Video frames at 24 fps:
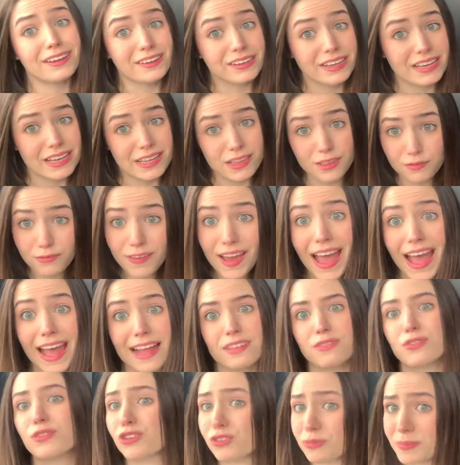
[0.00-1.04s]
is
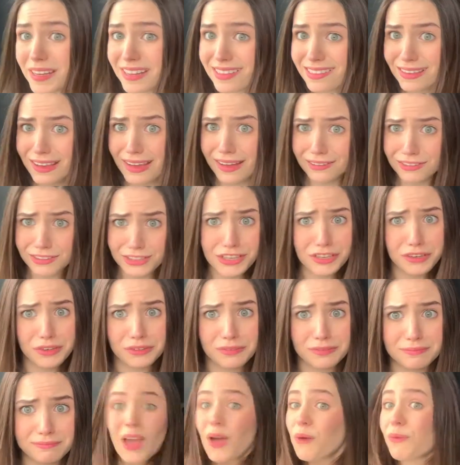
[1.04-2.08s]
ve'at, which means and you.
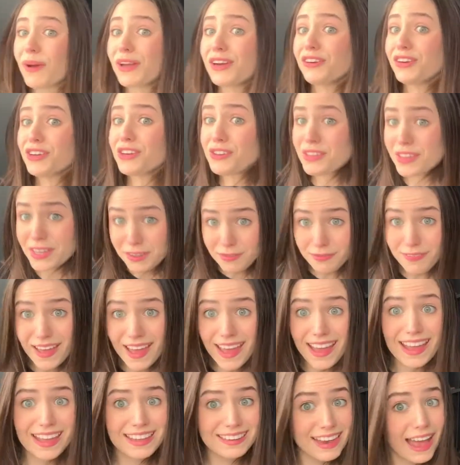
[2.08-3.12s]
When you're using ve
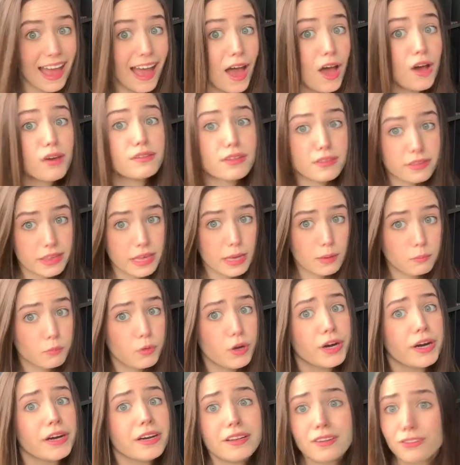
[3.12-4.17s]
and ha on the same
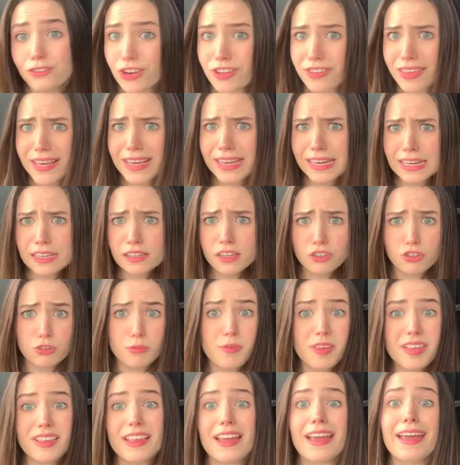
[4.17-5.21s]
word, just like in English when we
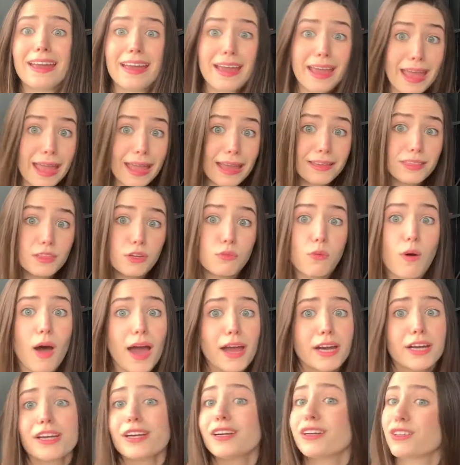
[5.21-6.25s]
say and the
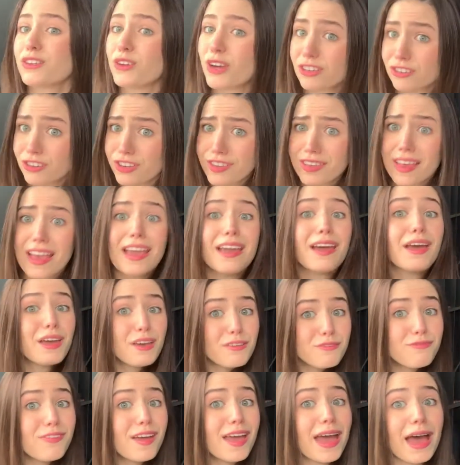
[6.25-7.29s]
water, you actually say
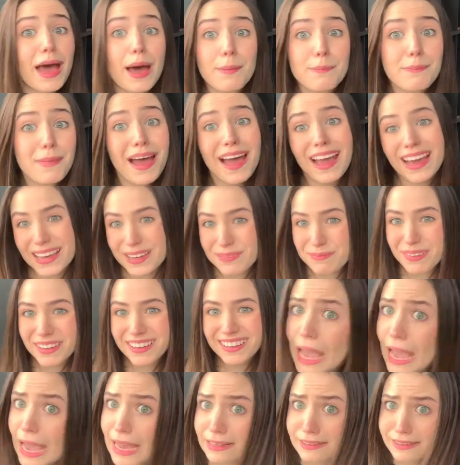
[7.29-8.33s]
ve'hamayim.
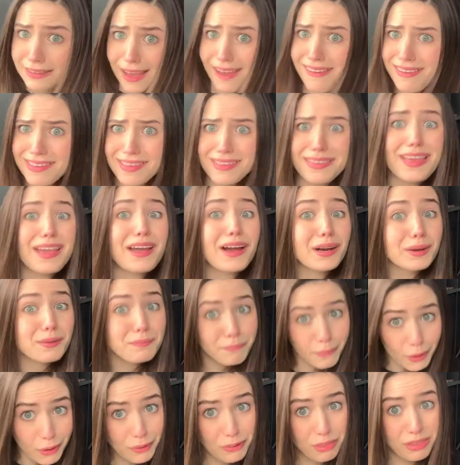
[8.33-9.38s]
And yes, they are
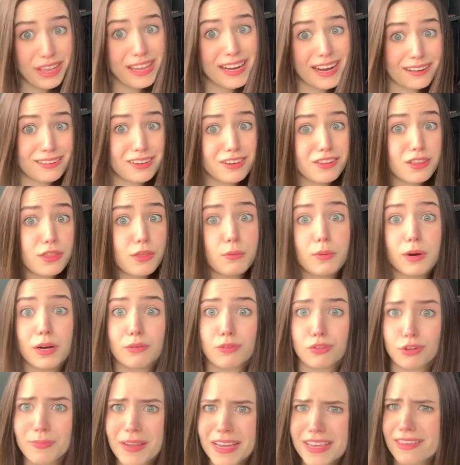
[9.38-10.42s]
both connected to the word,
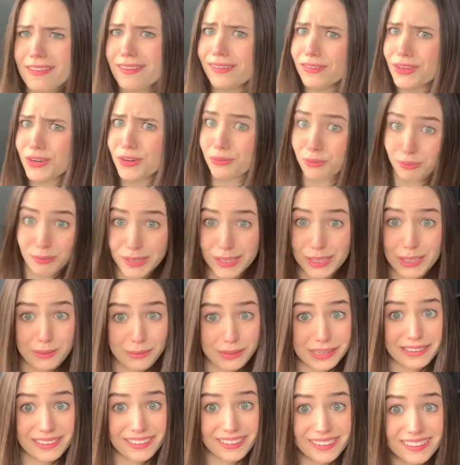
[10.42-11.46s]
which makes it look really
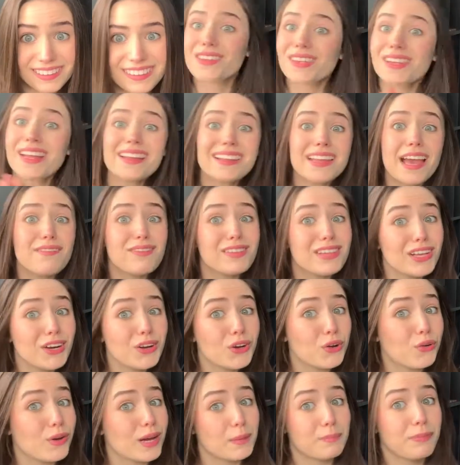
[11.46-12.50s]
weird. So let's have a little
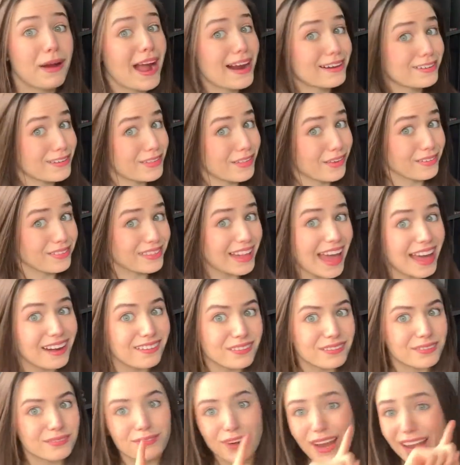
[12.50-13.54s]
quick practice on that
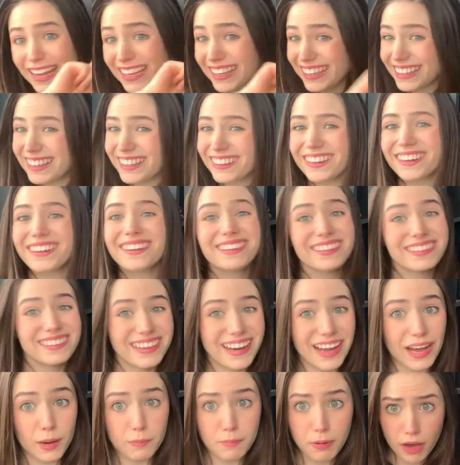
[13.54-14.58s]
right here.
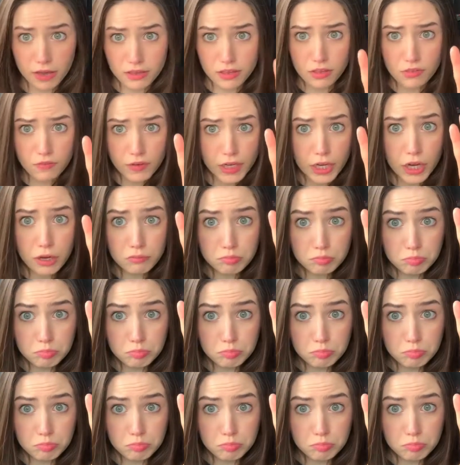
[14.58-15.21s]
Now pause this video.